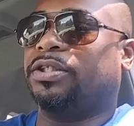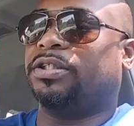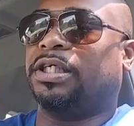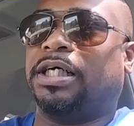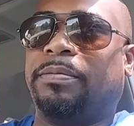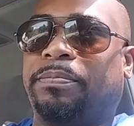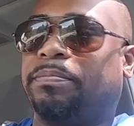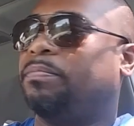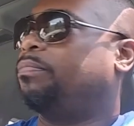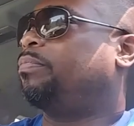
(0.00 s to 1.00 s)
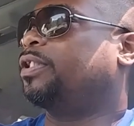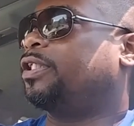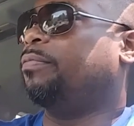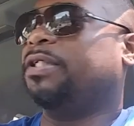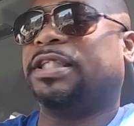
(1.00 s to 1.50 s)
to put
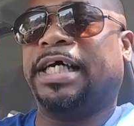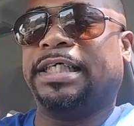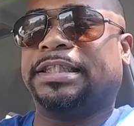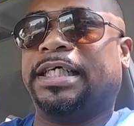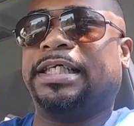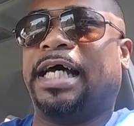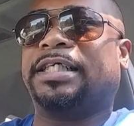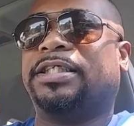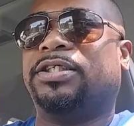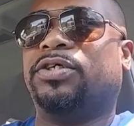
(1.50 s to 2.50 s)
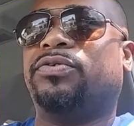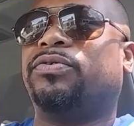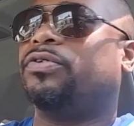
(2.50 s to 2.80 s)
them in things they like to do